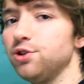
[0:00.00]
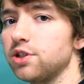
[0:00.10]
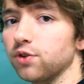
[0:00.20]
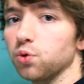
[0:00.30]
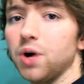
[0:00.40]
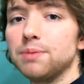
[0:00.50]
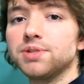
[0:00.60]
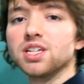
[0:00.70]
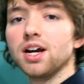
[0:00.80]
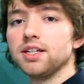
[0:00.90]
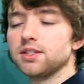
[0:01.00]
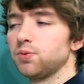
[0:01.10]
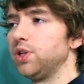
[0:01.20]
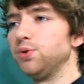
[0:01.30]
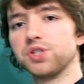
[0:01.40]
used for
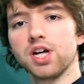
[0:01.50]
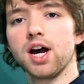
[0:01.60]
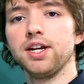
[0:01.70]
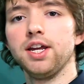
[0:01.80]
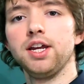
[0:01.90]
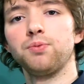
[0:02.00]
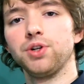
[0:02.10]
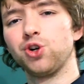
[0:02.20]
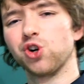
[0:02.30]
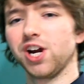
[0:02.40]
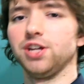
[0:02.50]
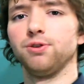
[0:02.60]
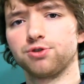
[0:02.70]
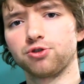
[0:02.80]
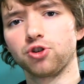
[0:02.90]
websites, when you sign in, when you create
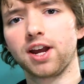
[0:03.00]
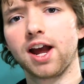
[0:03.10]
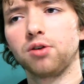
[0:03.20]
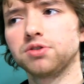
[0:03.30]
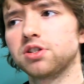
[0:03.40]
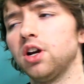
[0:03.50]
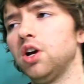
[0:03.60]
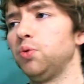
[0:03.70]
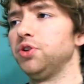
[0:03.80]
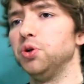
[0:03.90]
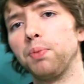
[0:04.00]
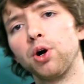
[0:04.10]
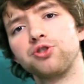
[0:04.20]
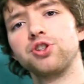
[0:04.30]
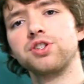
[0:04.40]
user accounts, when you
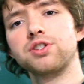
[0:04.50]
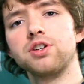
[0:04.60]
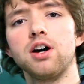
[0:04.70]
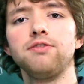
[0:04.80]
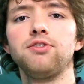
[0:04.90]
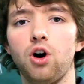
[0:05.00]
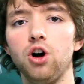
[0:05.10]
purchase stuff.